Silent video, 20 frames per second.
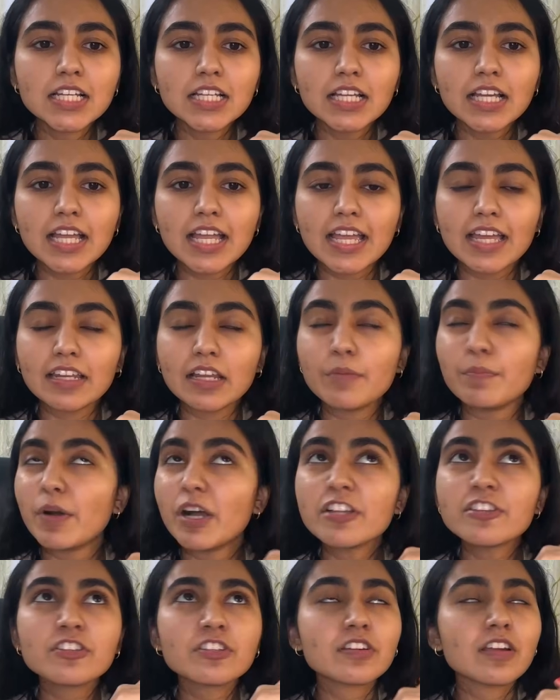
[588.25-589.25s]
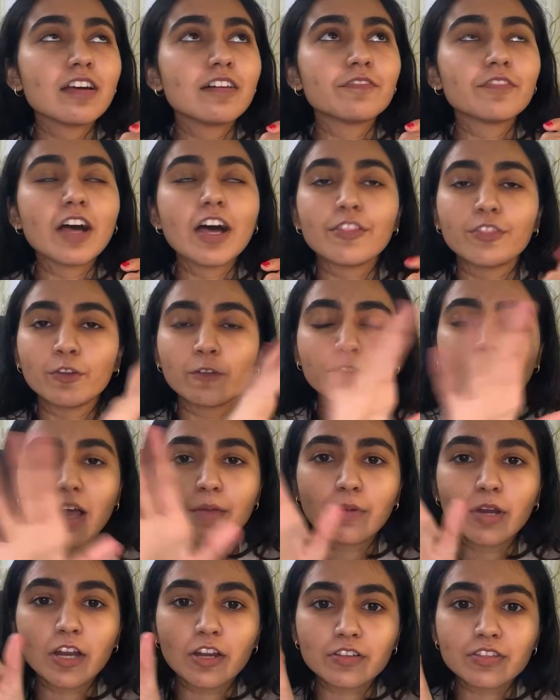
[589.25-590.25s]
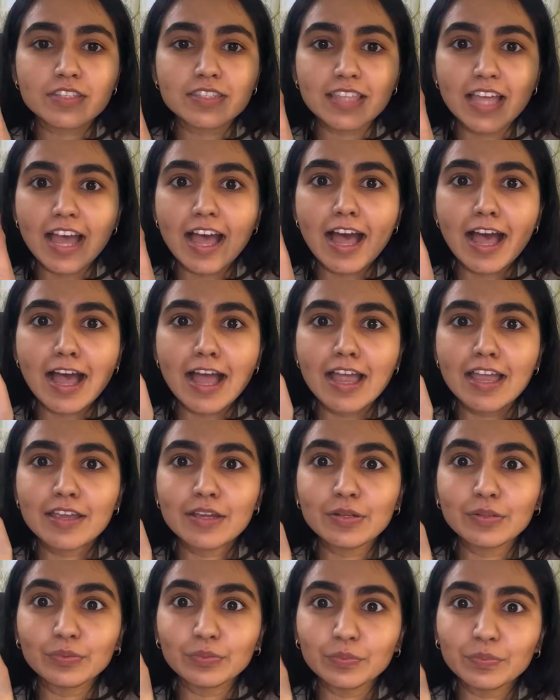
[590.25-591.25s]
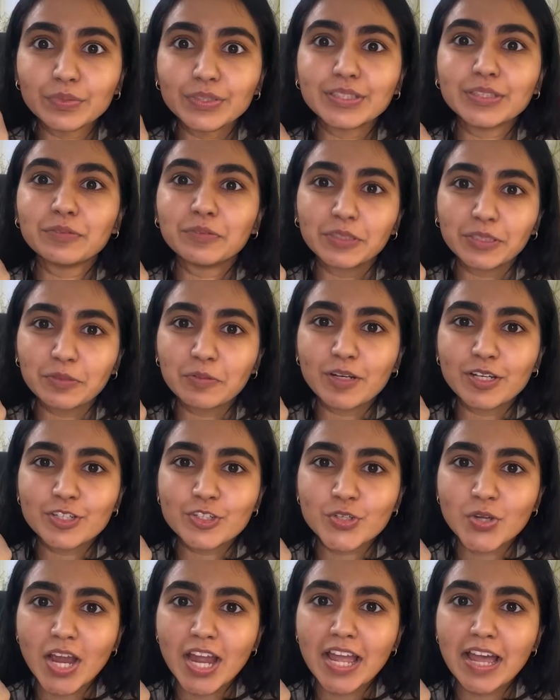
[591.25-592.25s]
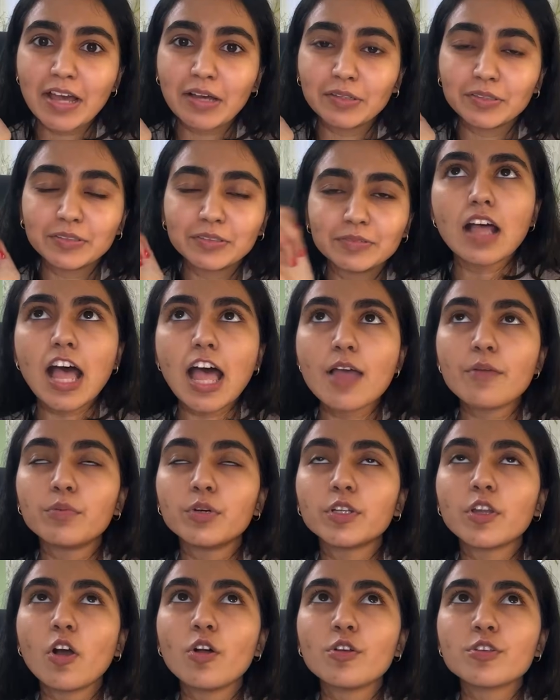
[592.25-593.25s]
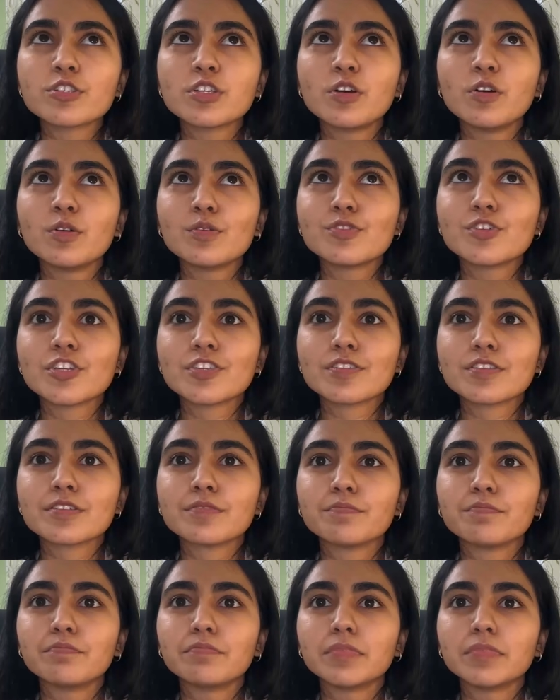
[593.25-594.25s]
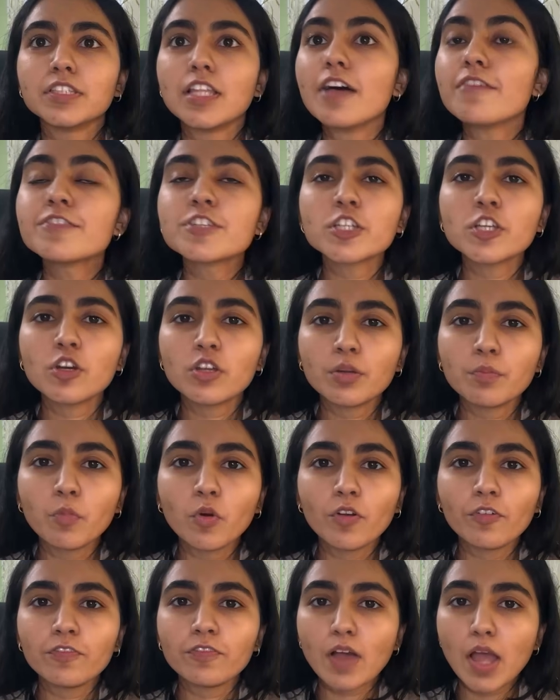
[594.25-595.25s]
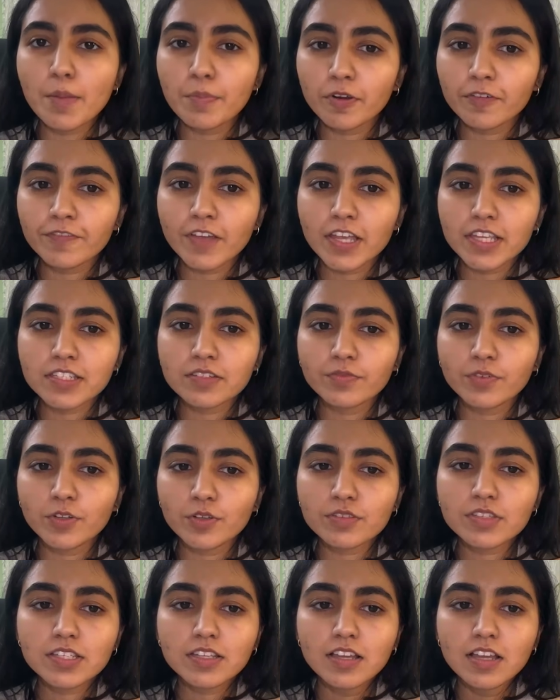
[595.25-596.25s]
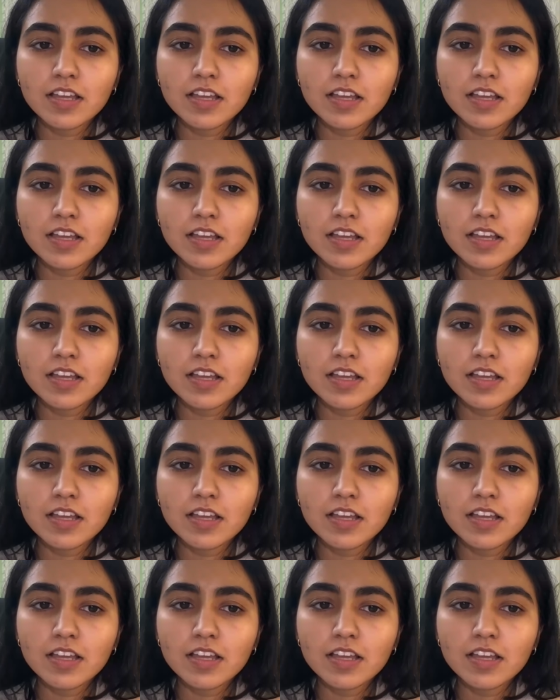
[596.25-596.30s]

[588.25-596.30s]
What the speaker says: and a bunch of other fiber arts that I really, really want to try out. I would also just love to go to more fiber festivals.